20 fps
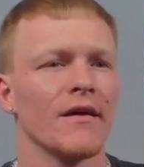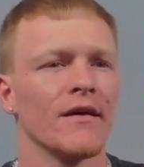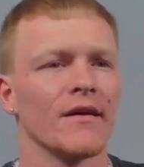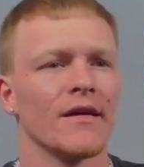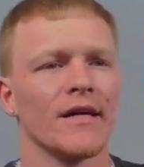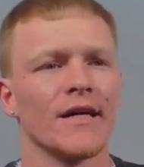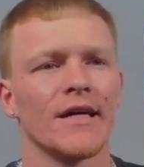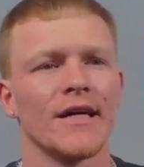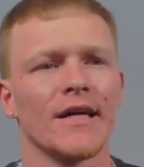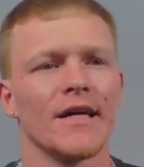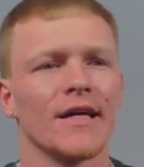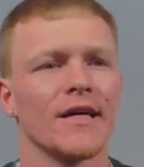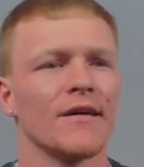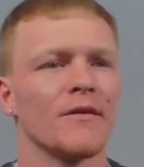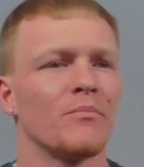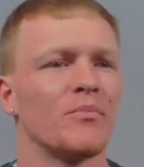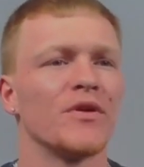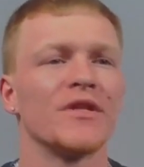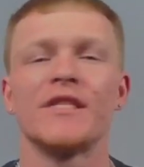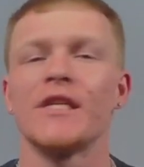uh,
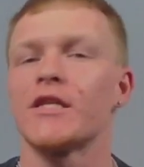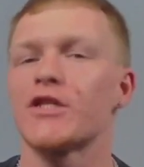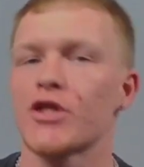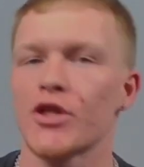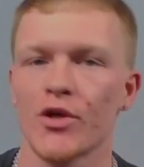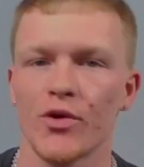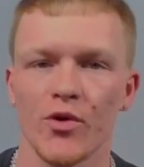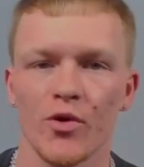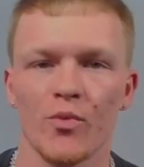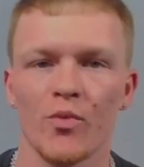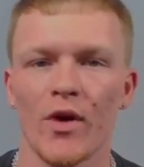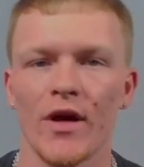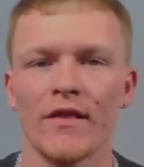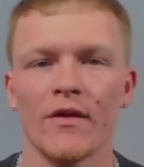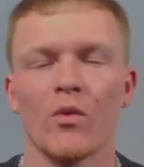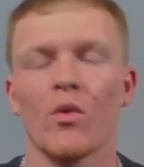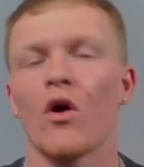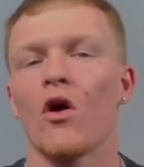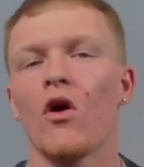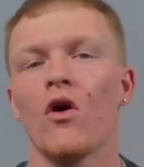position group, right?
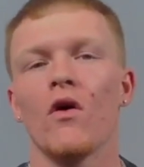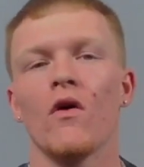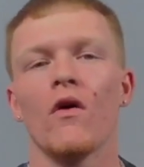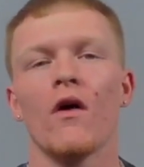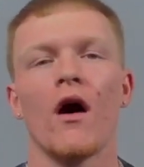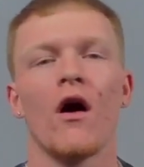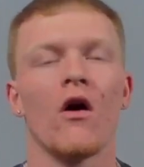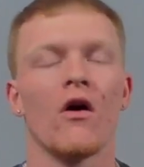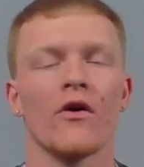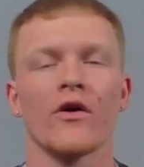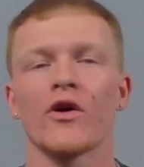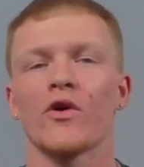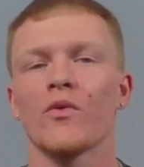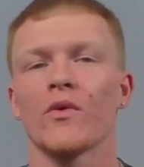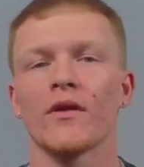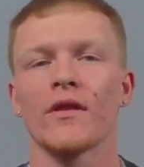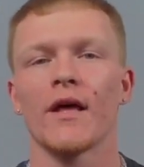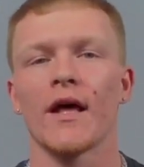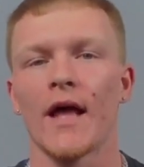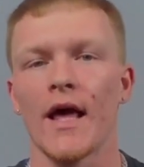They were all
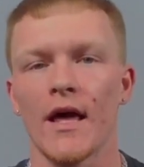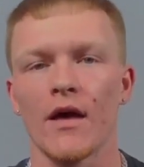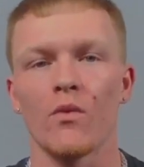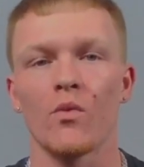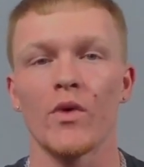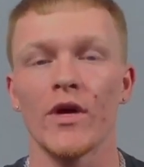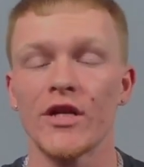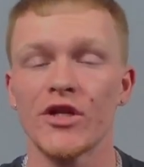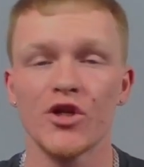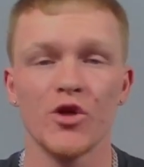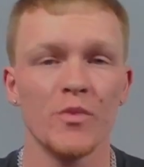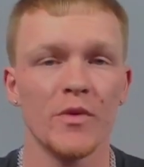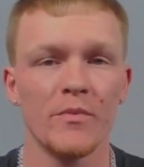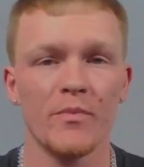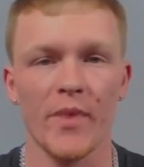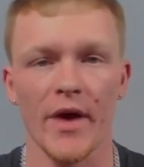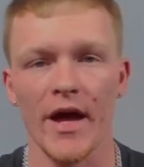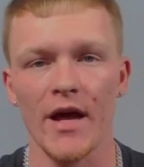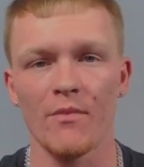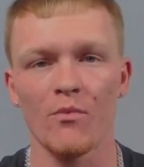arguing that, hey, we should be
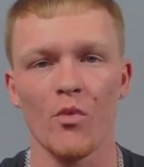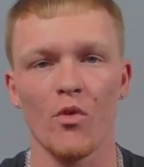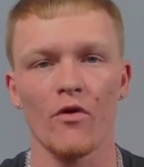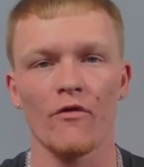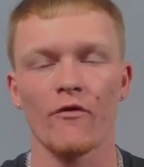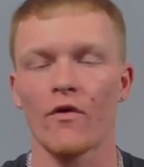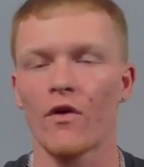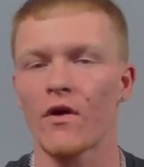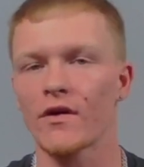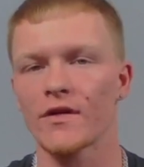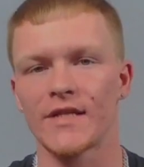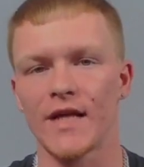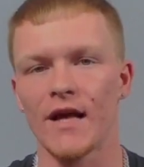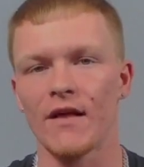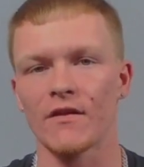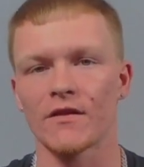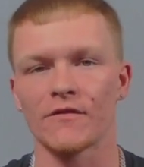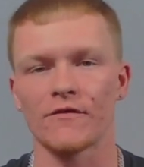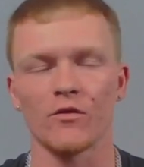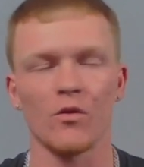paid more for our
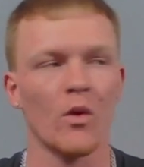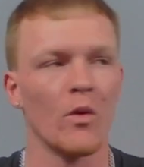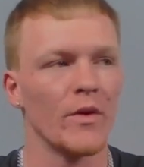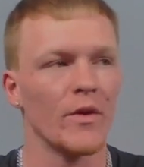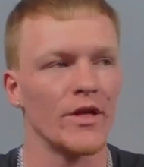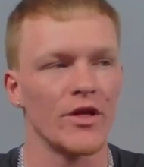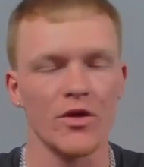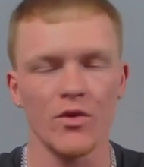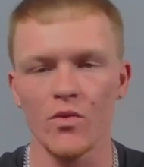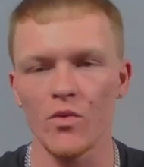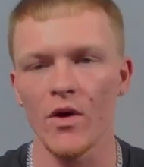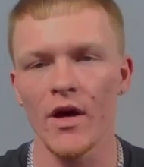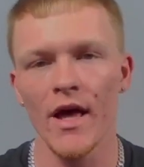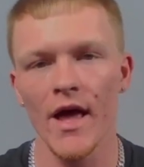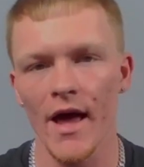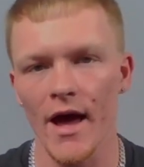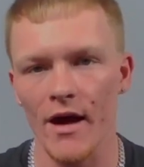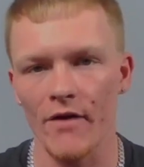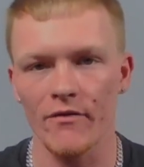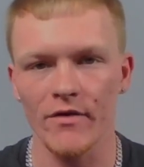talents, for what we do
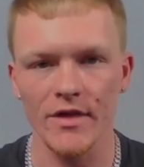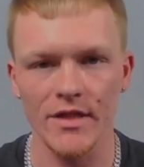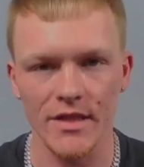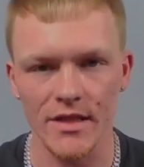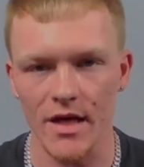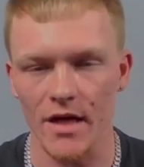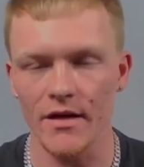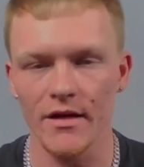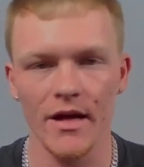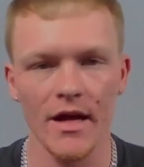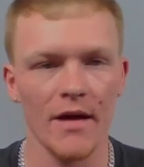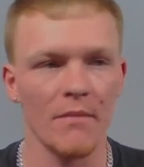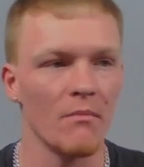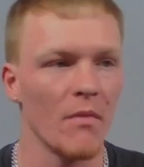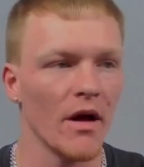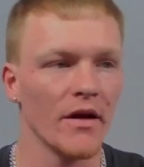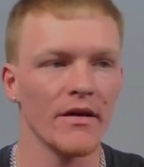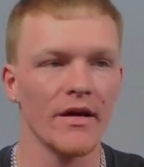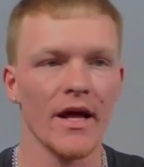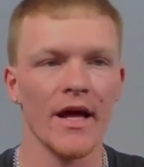every Sunday,
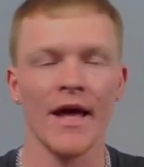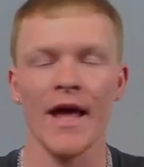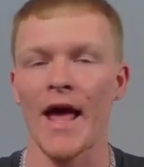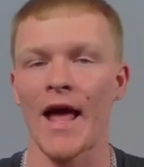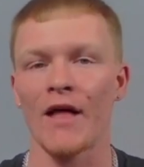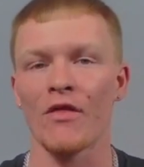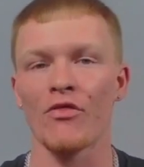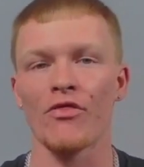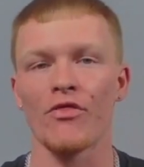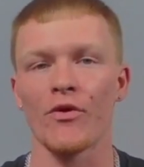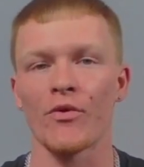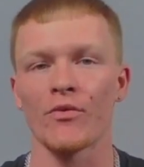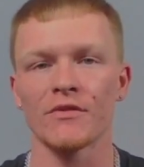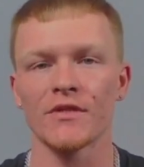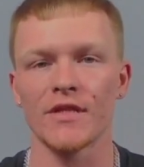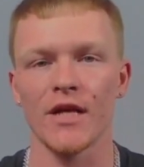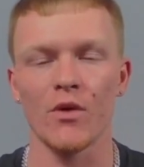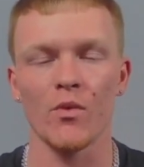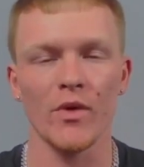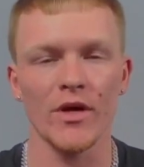Monday, and
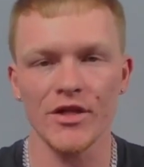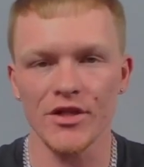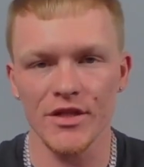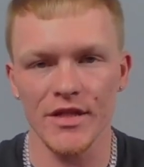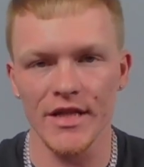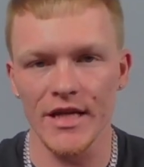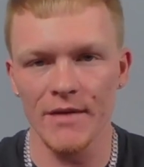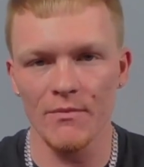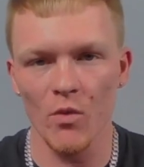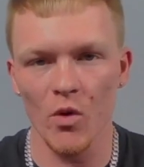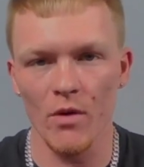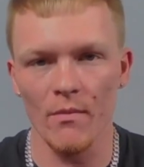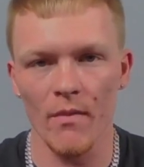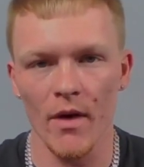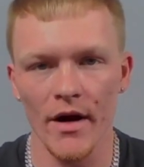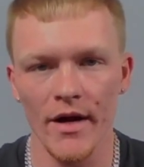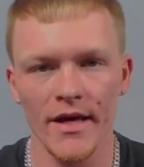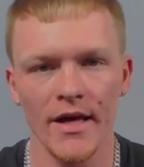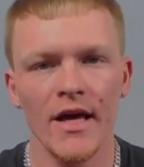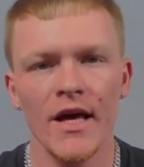Thursday. We just need more
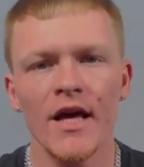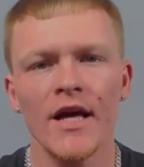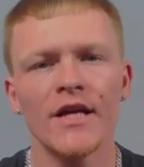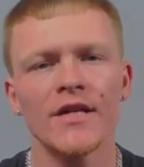money.